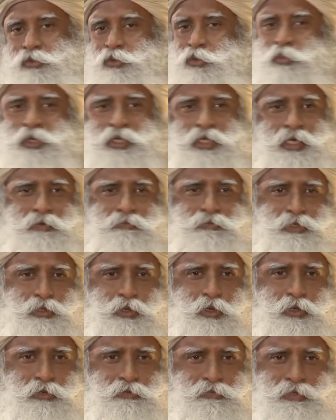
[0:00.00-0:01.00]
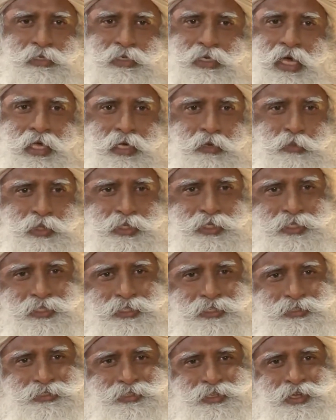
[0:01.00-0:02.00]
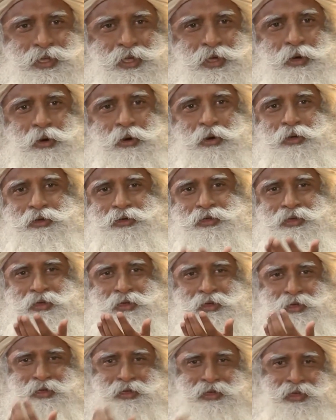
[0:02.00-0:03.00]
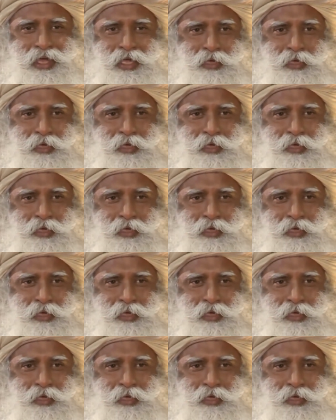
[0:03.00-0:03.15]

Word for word: Nobody ever thought of a diabetes or a